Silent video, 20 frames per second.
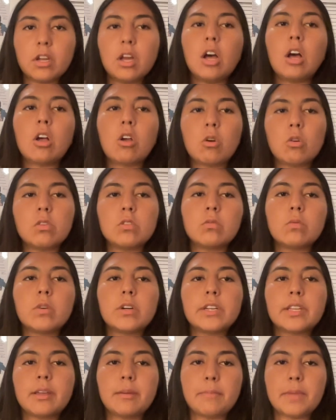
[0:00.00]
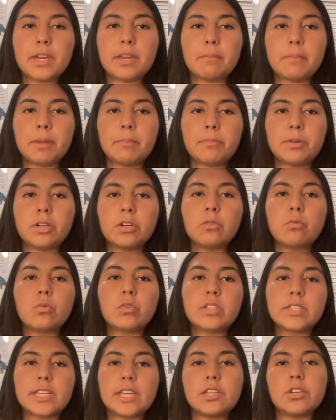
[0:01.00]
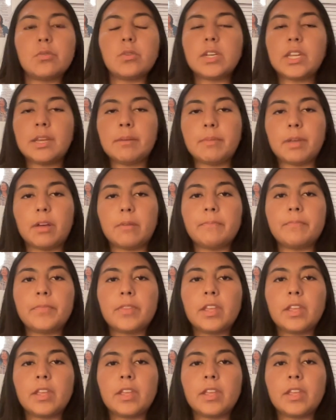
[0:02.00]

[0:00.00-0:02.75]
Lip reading: a Gold Award committee member will send you an email,